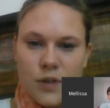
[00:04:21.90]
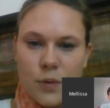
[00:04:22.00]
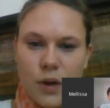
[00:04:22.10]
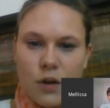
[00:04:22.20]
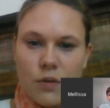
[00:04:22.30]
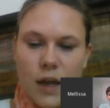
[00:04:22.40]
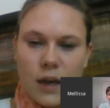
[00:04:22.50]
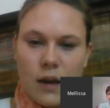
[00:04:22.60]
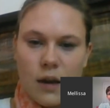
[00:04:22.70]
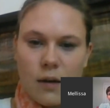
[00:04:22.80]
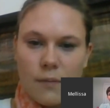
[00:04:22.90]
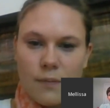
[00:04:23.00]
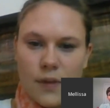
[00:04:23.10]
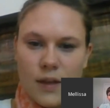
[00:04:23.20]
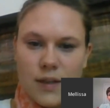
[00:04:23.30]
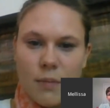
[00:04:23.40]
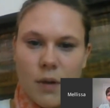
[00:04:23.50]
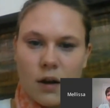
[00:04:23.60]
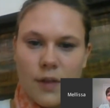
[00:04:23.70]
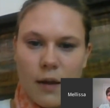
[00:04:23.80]
So we know that it's a
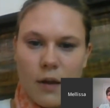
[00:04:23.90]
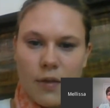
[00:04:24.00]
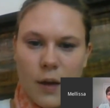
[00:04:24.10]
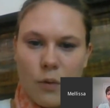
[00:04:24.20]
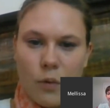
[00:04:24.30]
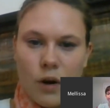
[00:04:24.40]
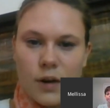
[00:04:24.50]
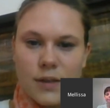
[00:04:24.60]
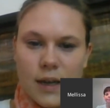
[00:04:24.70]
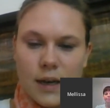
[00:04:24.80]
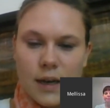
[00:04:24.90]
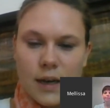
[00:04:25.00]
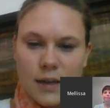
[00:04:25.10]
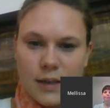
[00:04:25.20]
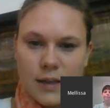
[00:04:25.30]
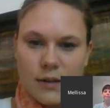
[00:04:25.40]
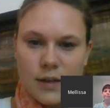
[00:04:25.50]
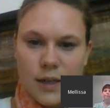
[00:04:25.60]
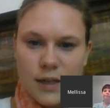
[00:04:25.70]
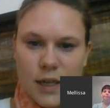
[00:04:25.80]
model that works and is considered
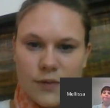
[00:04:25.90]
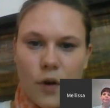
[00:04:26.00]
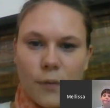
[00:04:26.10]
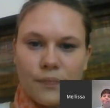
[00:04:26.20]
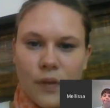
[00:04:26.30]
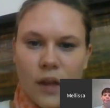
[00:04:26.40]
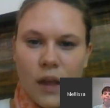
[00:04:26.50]
successful.